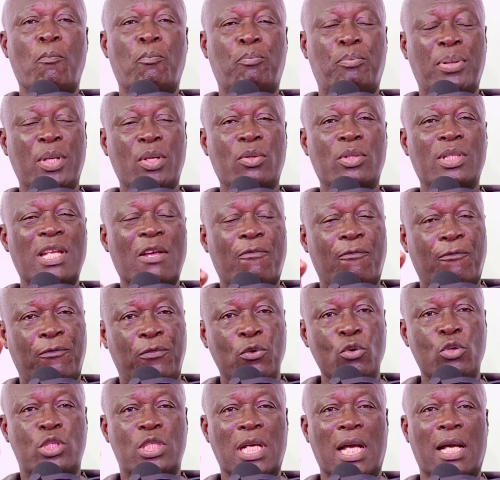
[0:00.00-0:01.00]
build a
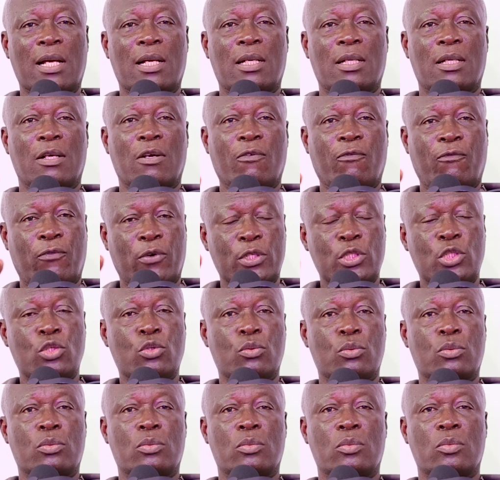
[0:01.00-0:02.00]
future for
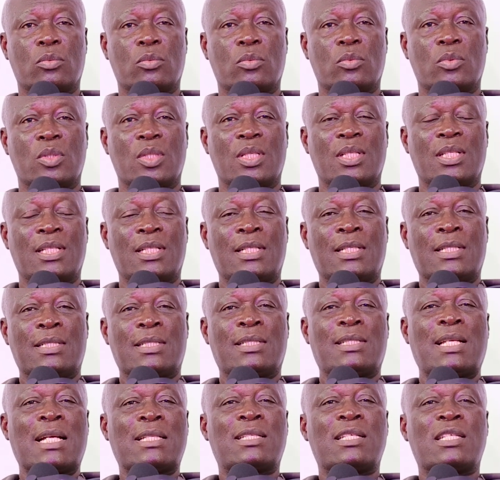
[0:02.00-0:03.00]
you
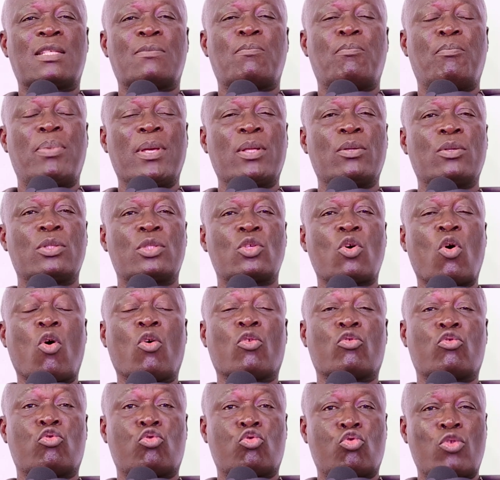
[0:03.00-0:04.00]
that is built
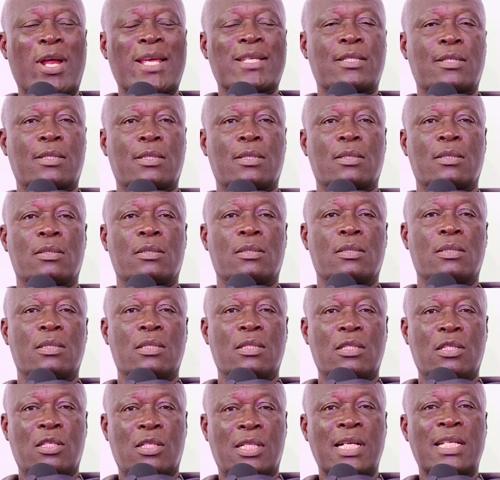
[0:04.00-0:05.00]
on trust,
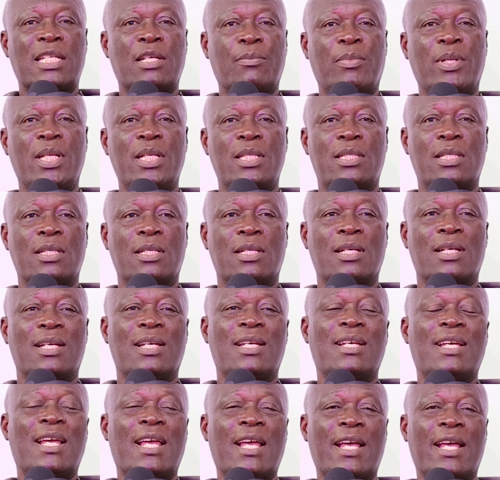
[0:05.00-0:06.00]
credibility,
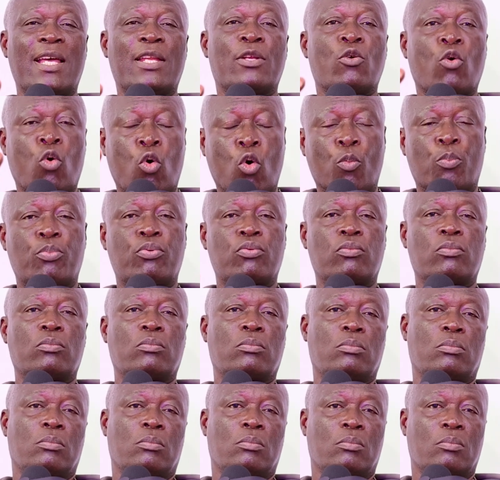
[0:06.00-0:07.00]
and hope.
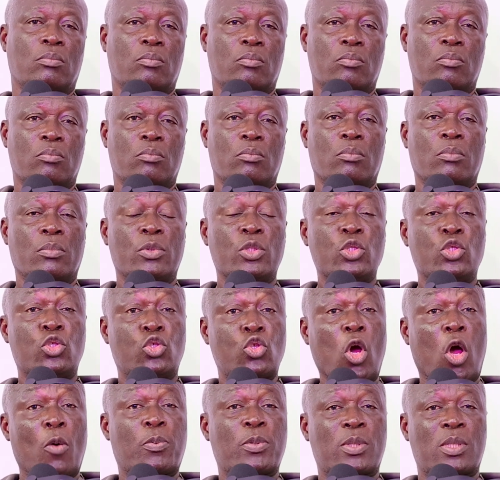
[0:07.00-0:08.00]

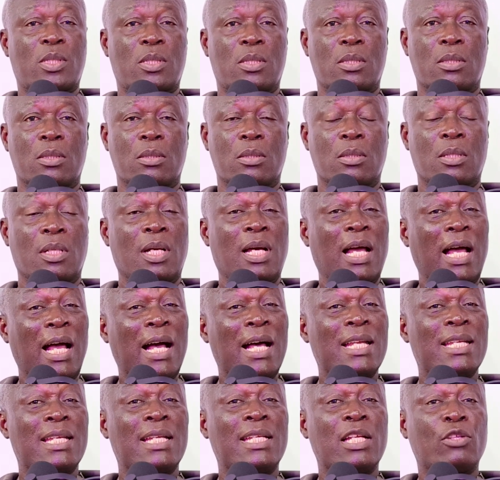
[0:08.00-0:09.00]
Jobs
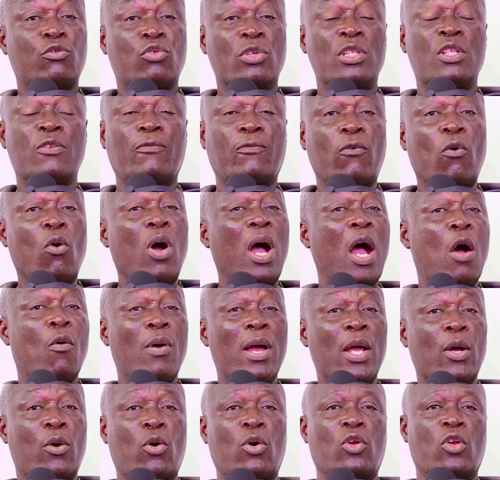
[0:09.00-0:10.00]
under the
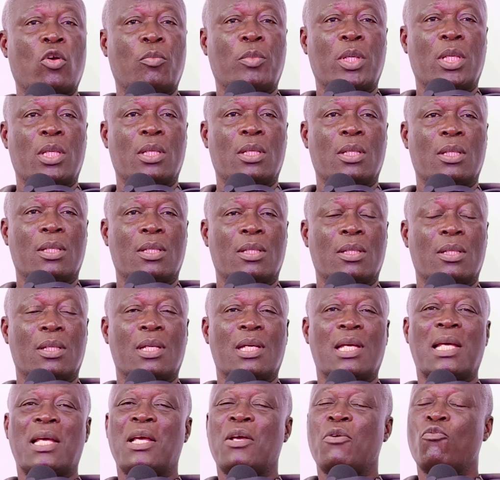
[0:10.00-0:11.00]
24-hour economy
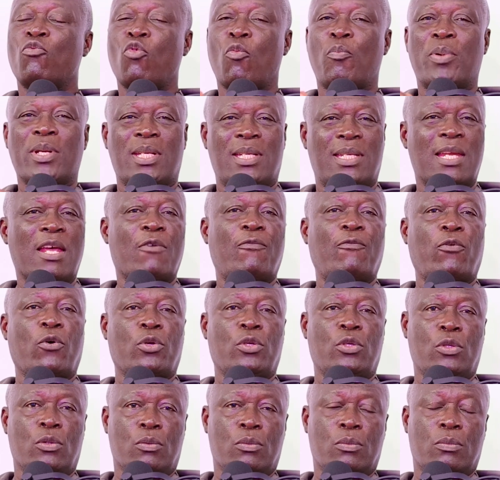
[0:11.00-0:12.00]
will be there for
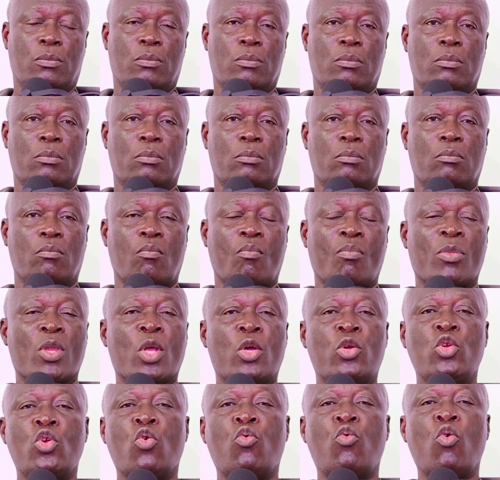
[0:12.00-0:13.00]
you.
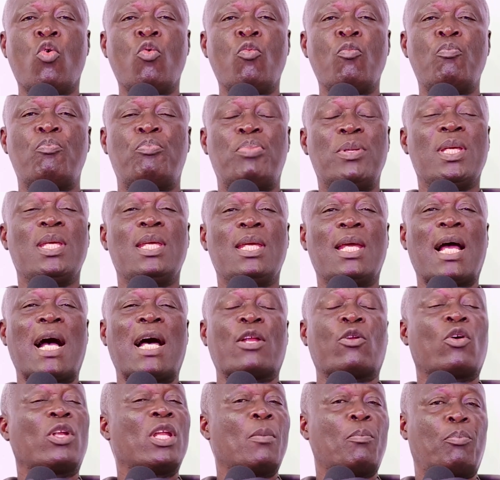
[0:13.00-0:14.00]
You won't be
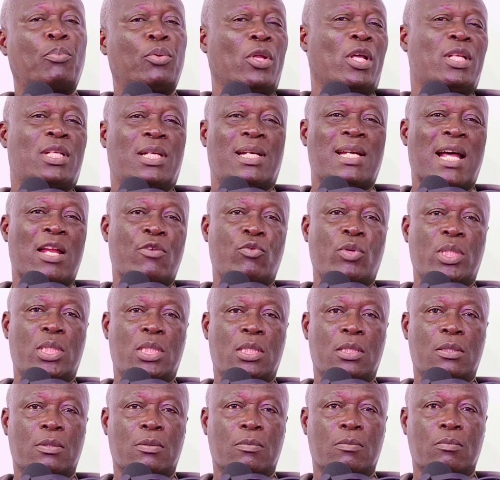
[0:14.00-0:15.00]
an unemployed
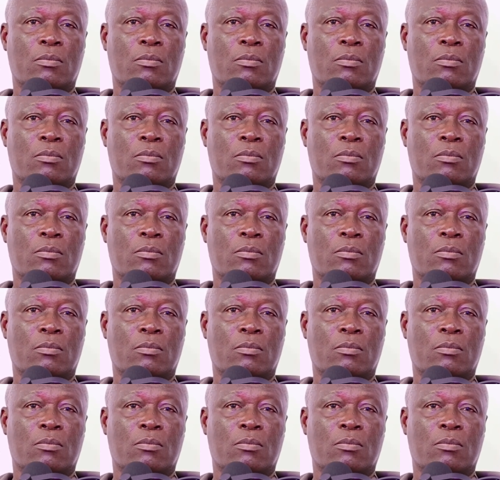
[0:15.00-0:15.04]
graduate.